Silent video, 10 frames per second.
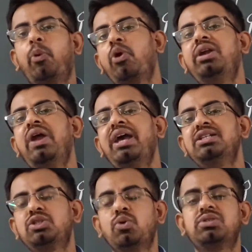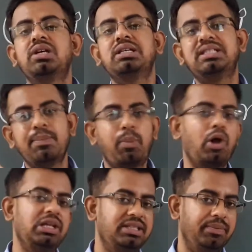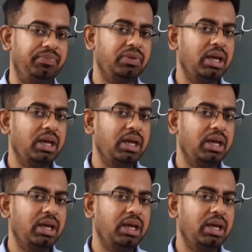poet has used symbolism.